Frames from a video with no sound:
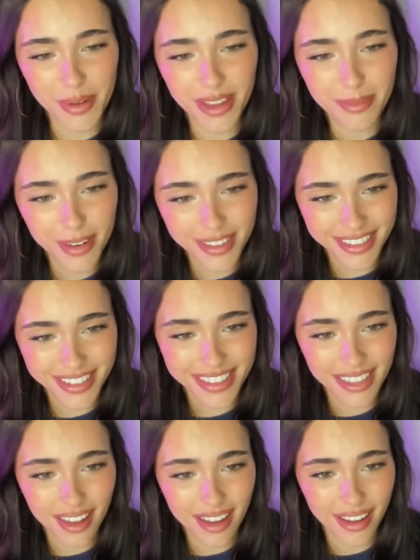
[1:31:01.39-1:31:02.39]
That person is
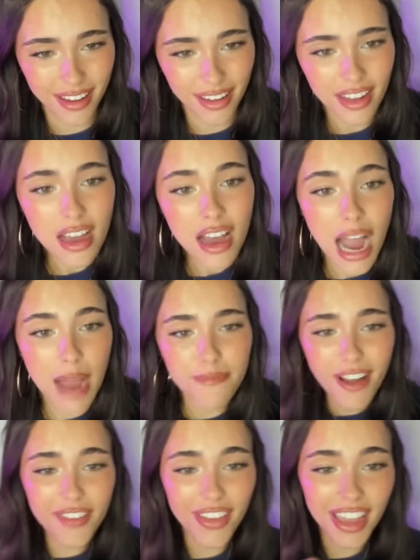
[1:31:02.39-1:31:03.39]
lying. I'm
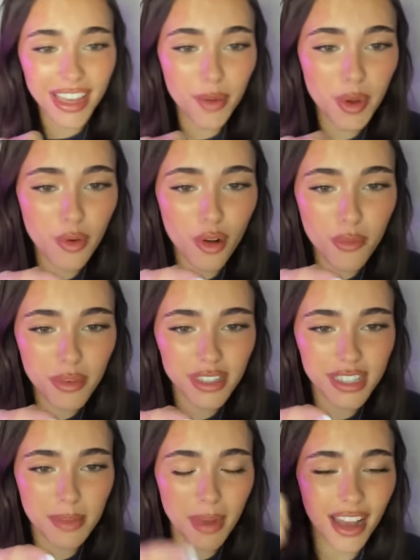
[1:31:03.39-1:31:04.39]
five eight, and we were almost the same height.